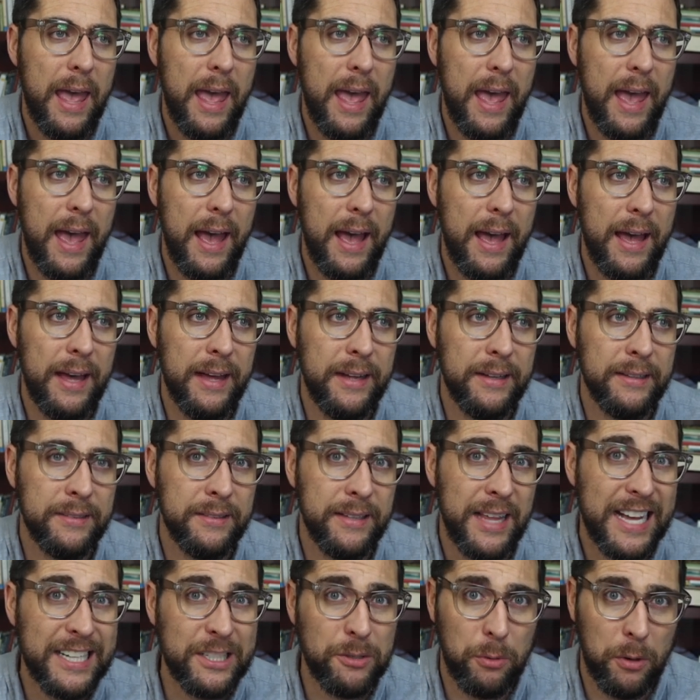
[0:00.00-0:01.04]
And
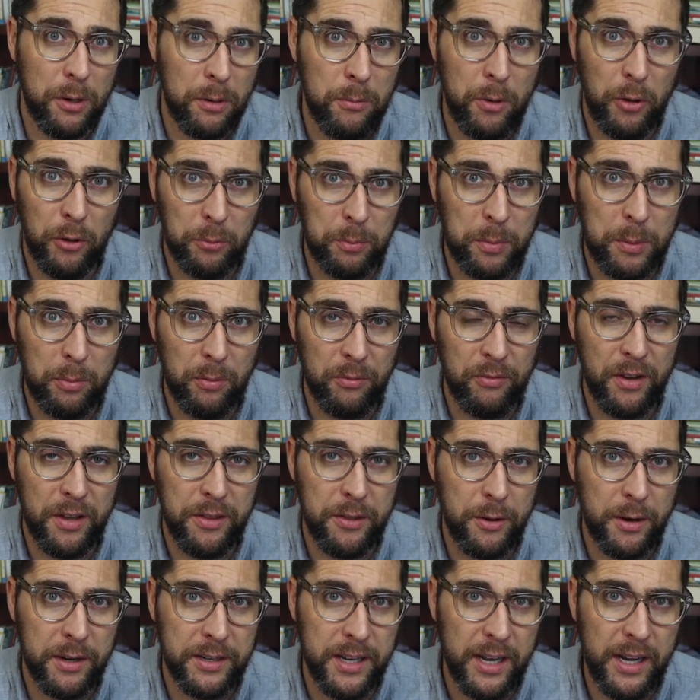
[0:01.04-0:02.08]
that's where most people find
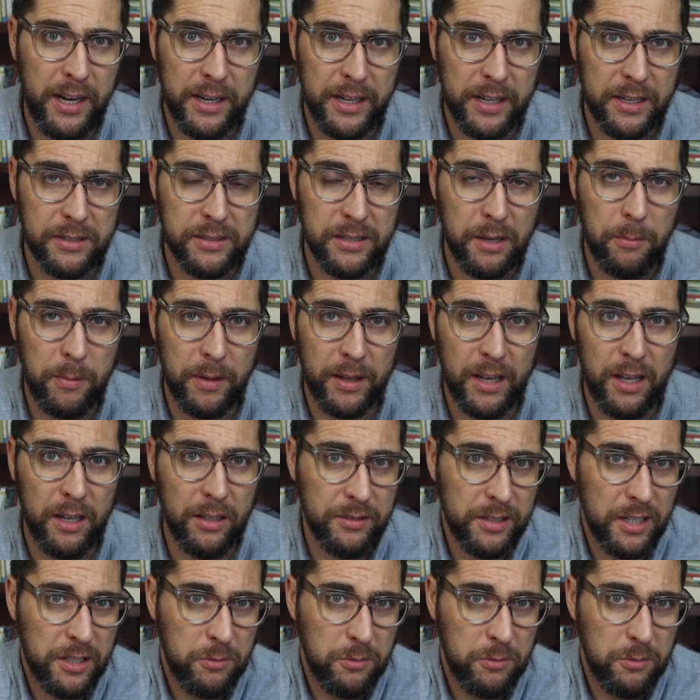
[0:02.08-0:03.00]
their identity is something else.